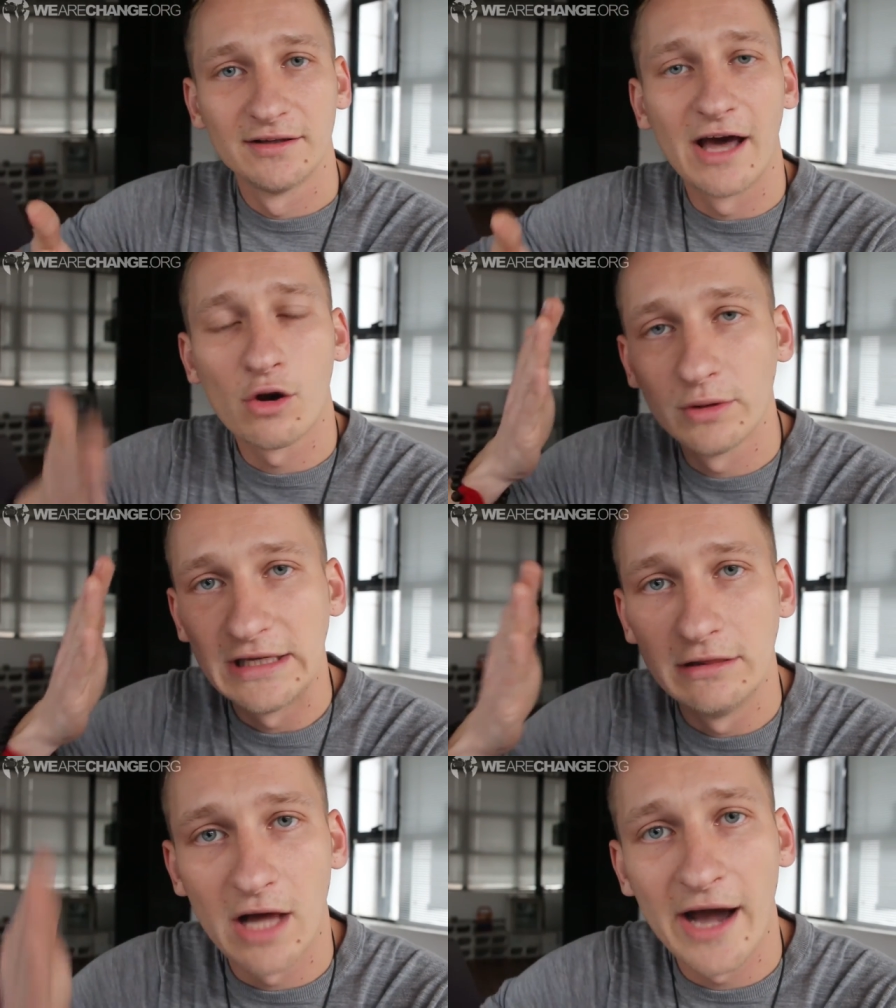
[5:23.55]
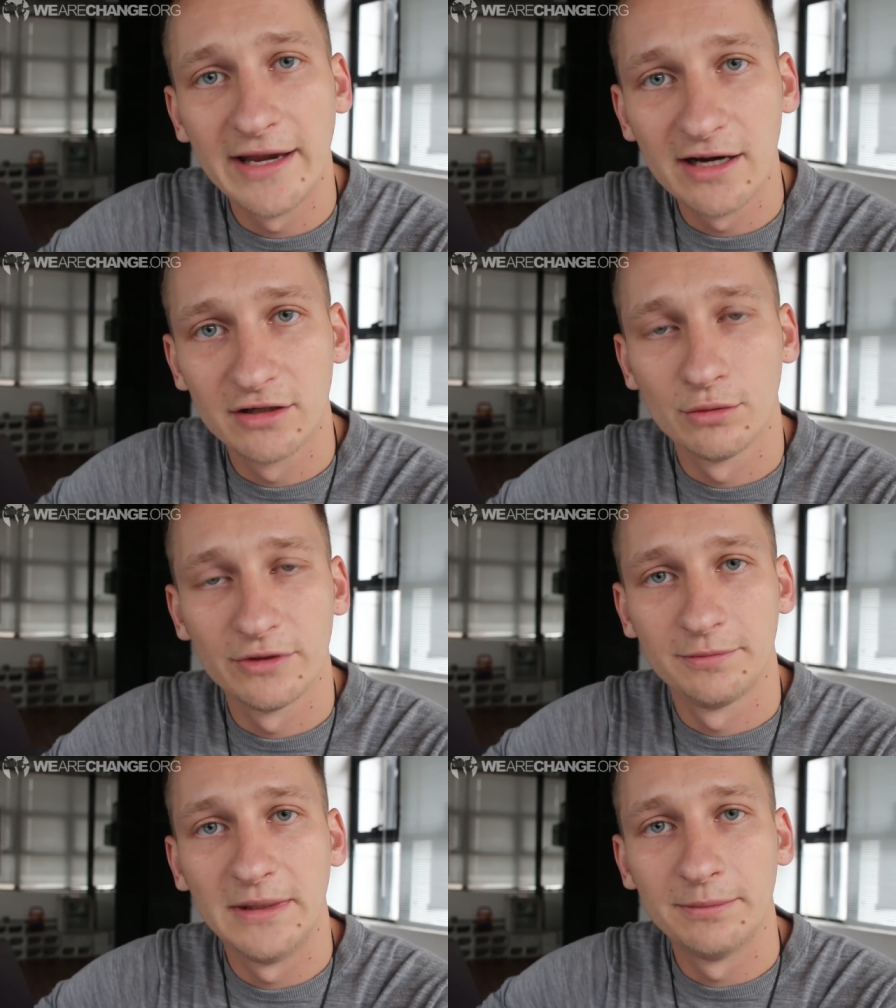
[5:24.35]
not only lying to
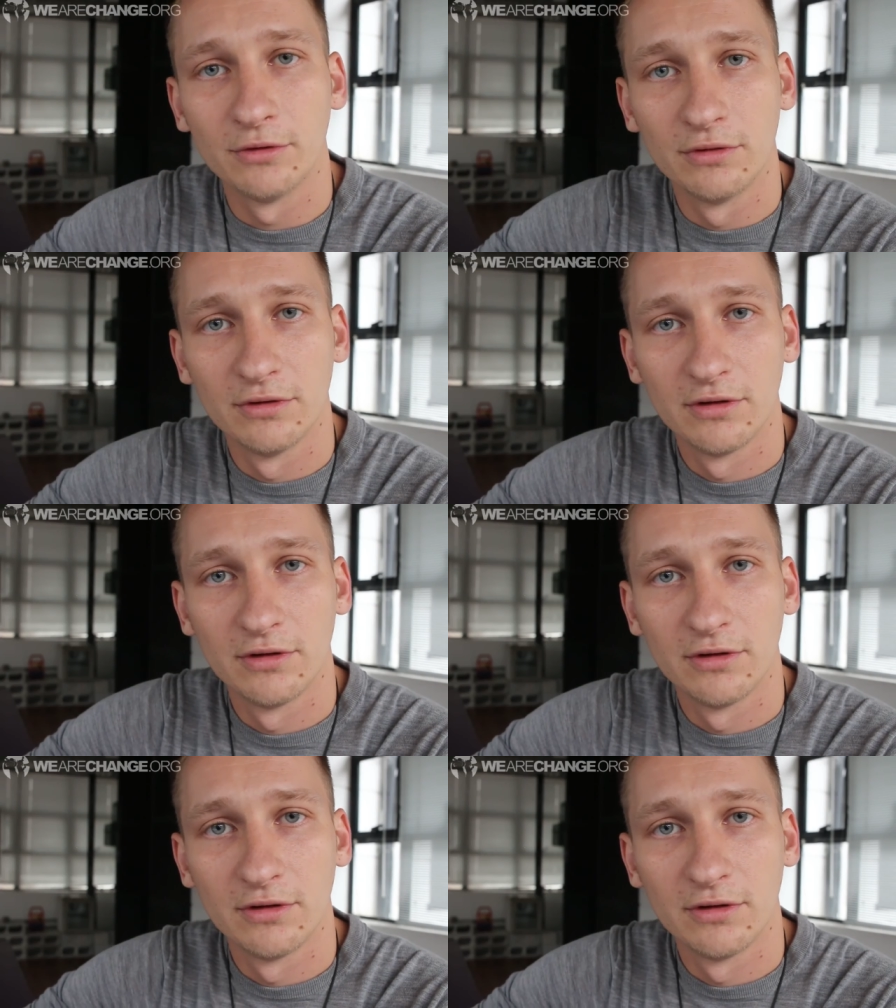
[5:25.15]
its people,